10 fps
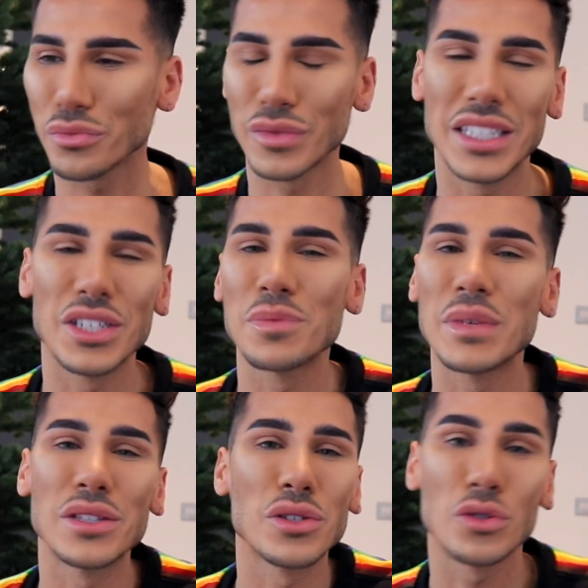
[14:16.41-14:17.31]
This just
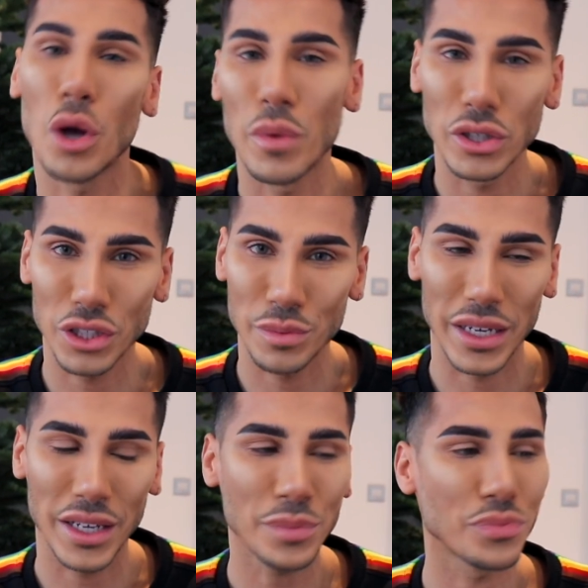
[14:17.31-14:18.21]
means so much to
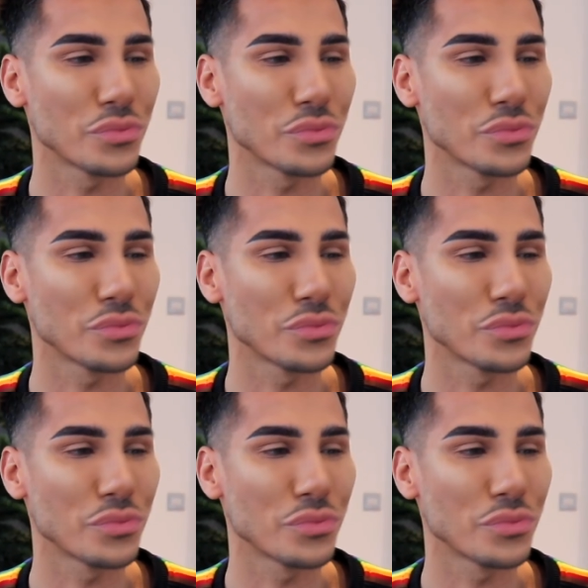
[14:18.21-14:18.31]
me.